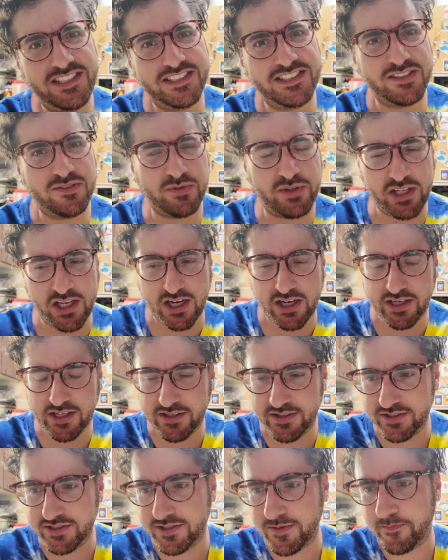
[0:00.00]
decent with the
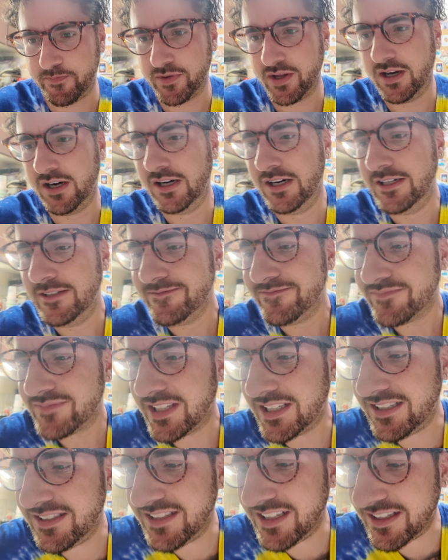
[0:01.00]
onions.
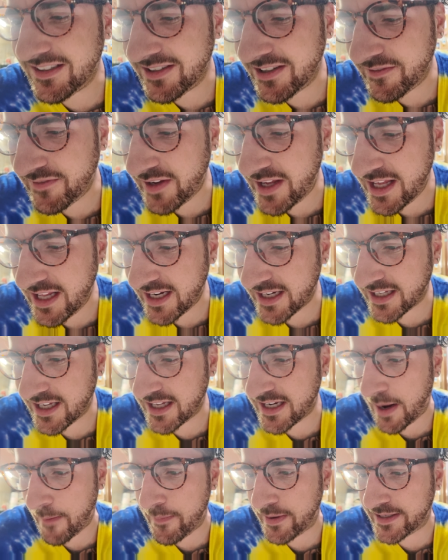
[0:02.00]
I don't know if I haven't
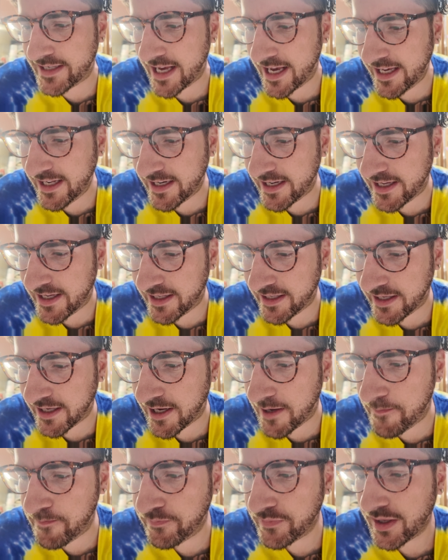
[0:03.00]
gotten a potato hit
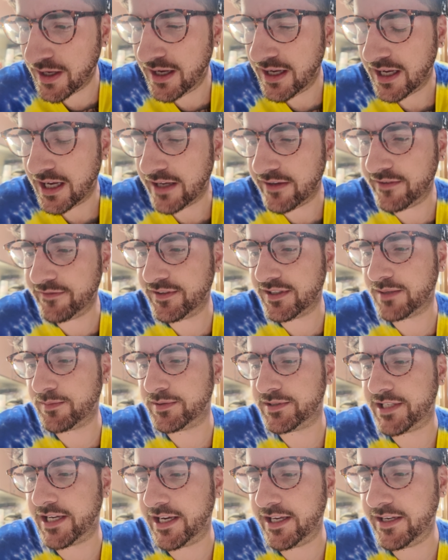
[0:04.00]
yet. I haven't found a
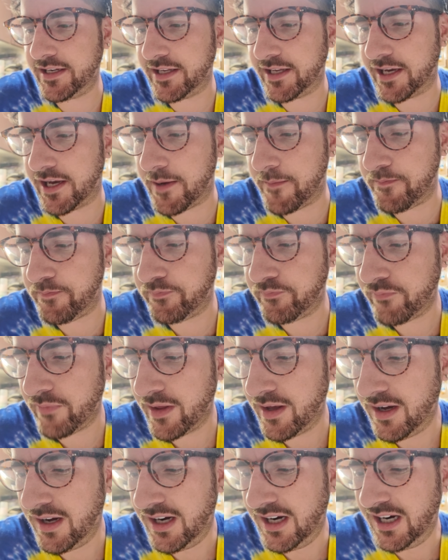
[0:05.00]
potato yet.
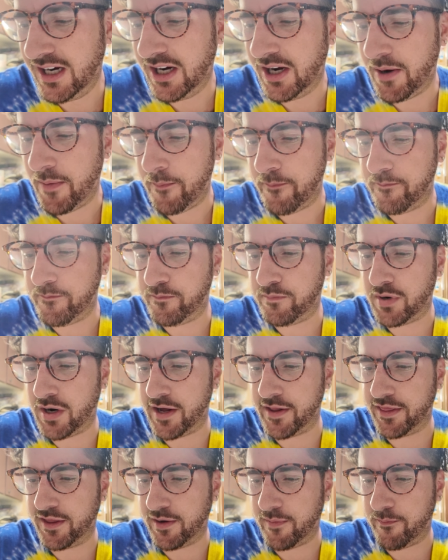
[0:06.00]

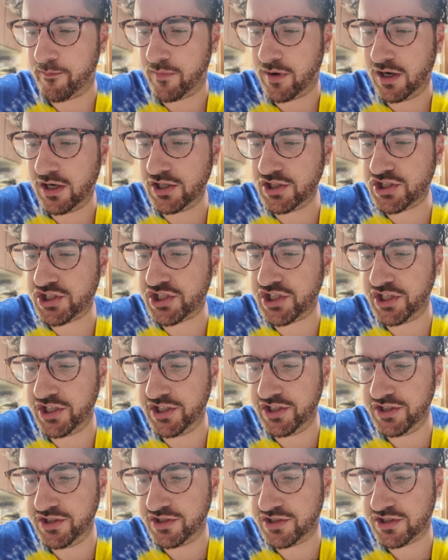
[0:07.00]
But the
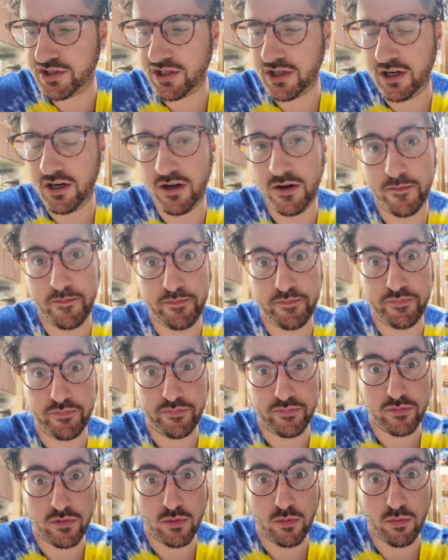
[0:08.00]
mushies,
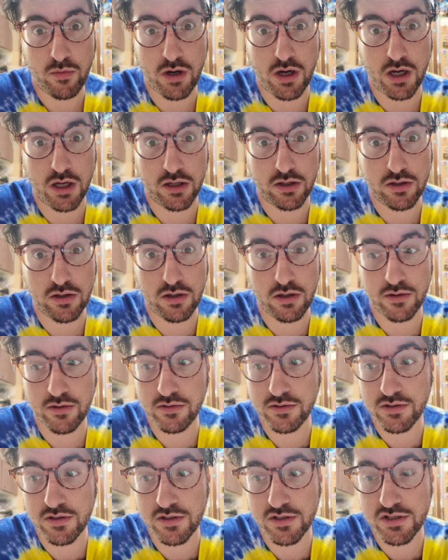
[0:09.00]
my God,
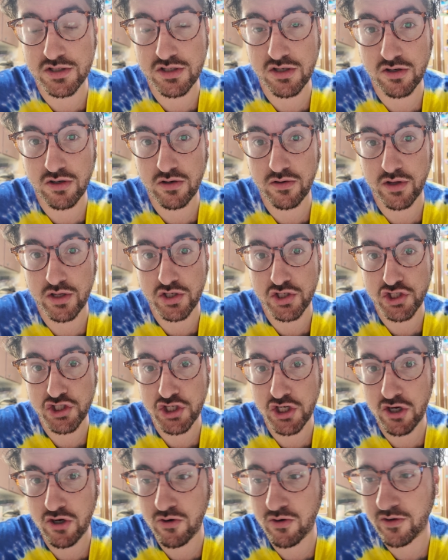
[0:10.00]
those are the star of the
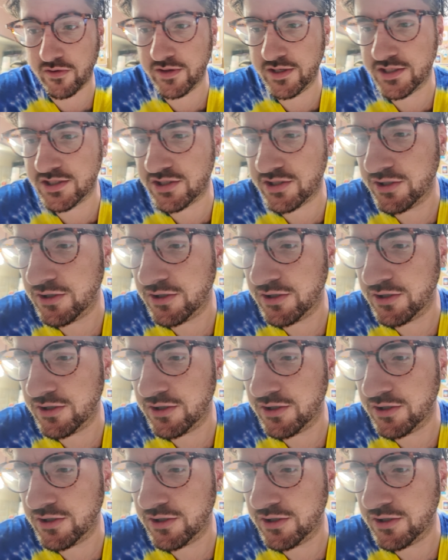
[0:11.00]
show on this